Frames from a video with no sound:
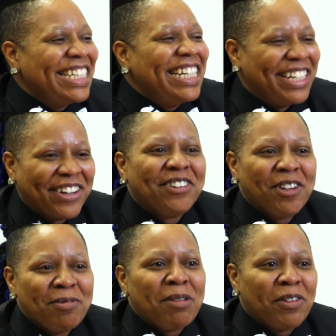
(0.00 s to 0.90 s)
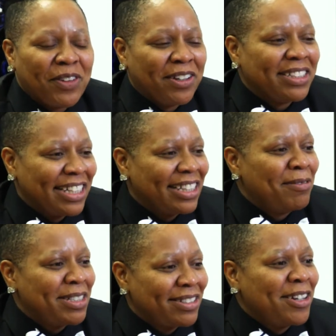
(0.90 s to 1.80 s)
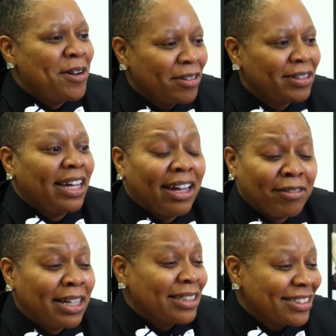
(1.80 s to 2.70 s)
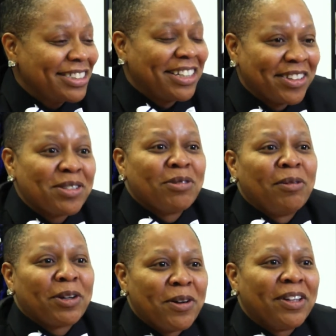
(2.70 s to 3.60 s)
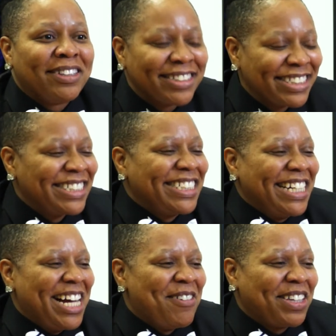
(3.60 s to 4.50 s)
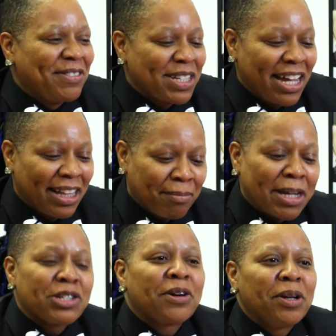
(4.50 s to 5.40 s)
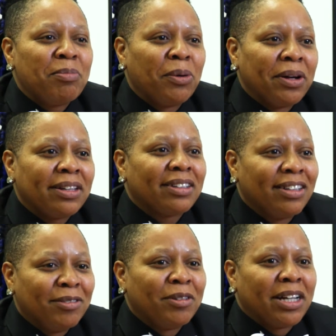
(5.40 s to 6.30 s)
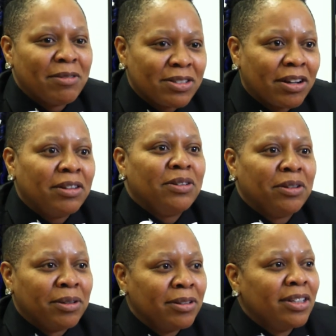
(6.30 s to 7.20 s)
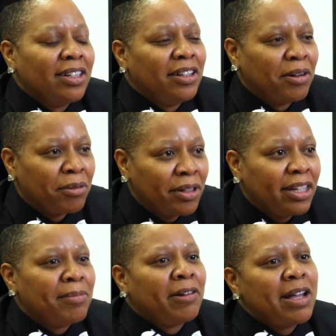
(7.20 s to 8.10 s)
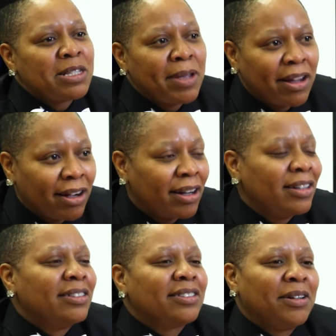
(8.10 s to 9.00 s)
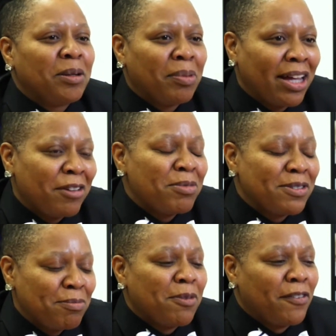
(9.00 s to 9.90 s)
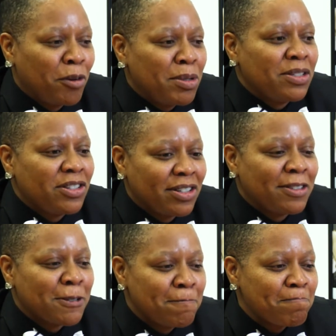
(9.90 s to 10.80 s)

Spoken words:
it really made me feel good and let me know, okay, well, this is where I'm going. And it was kind of like my turning point and when I was starting to, really hit my resume hard and starting to apply for positions.